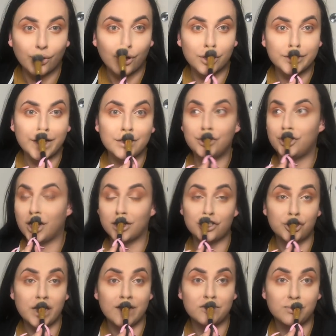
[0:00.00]
Because I just
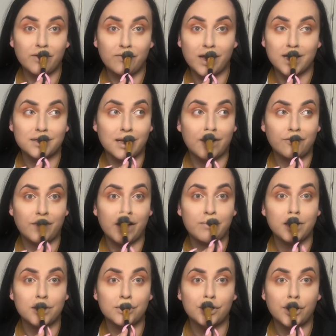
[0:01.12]
shaved my face like 5
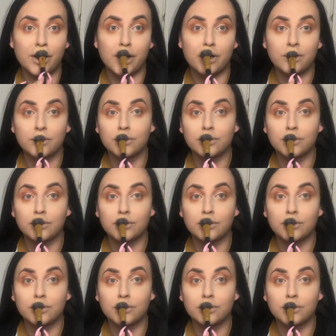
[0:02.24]
minutes ago.